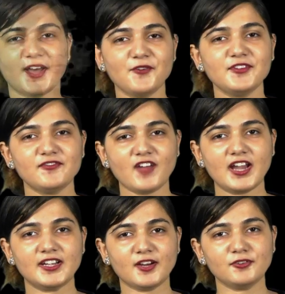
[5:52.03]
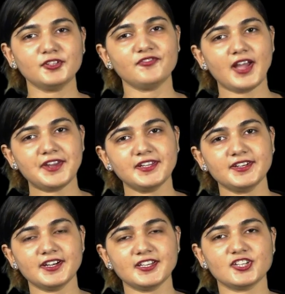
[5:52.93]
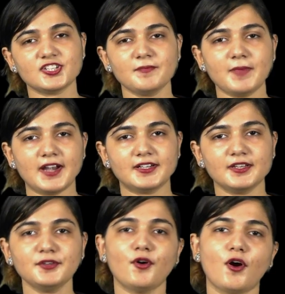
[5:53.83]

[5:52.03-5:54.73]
Now we'll find out the final radiation pattern